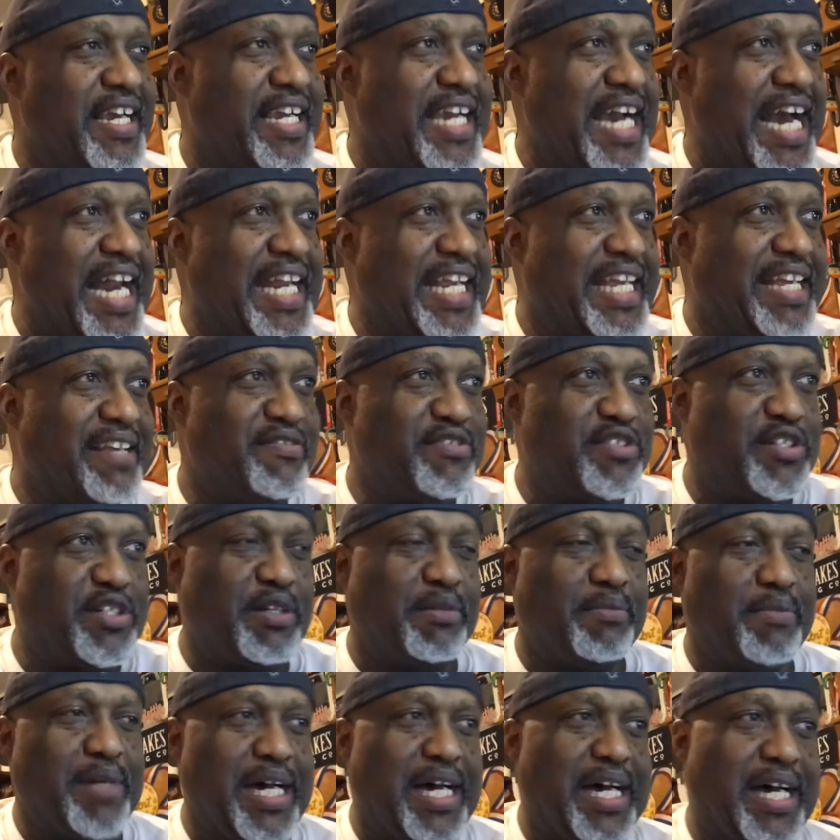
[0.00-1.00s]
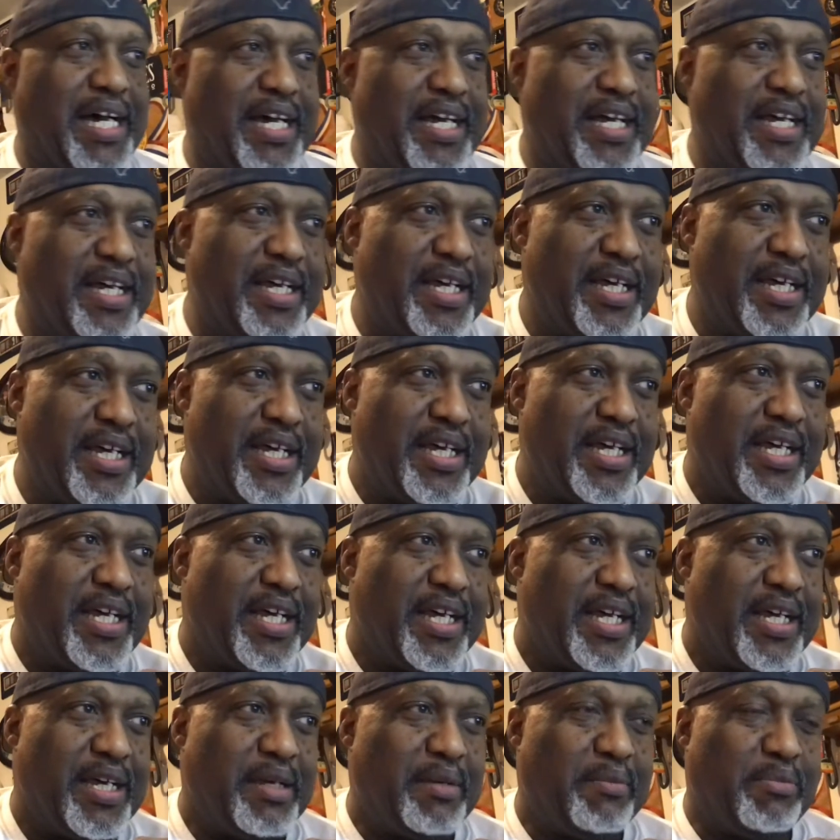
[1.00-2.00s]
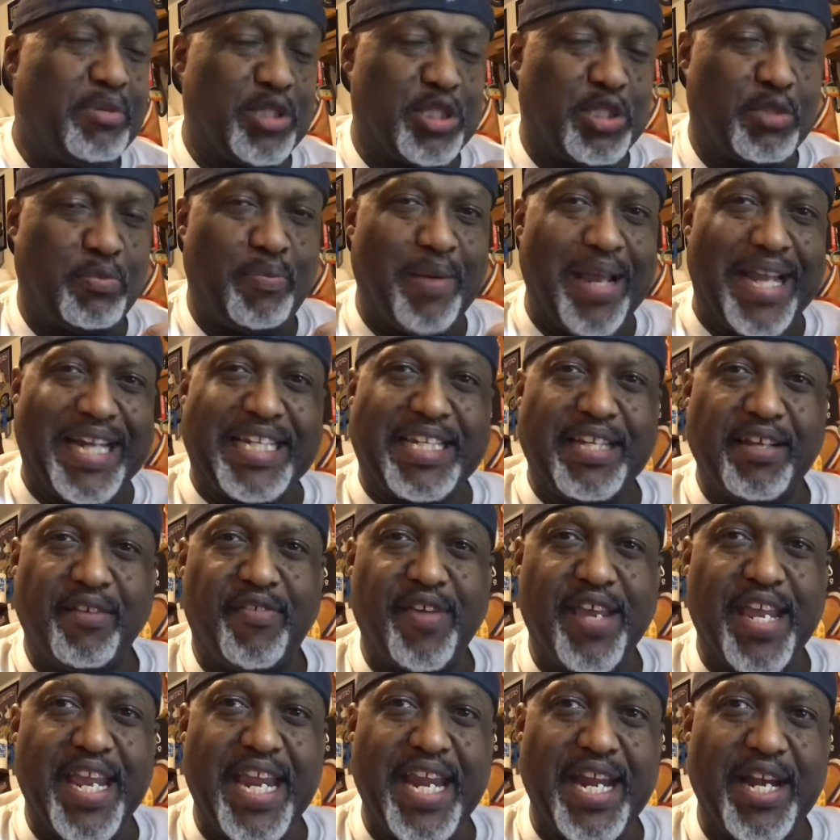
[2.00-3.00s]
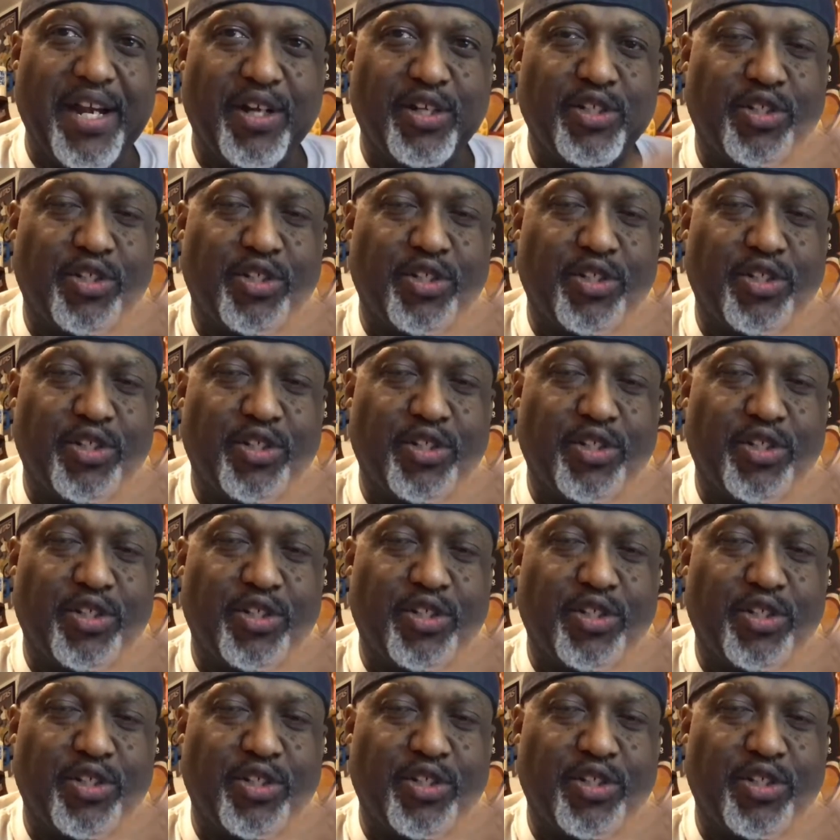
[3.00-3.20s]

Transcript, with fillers: kind of give some perspective here.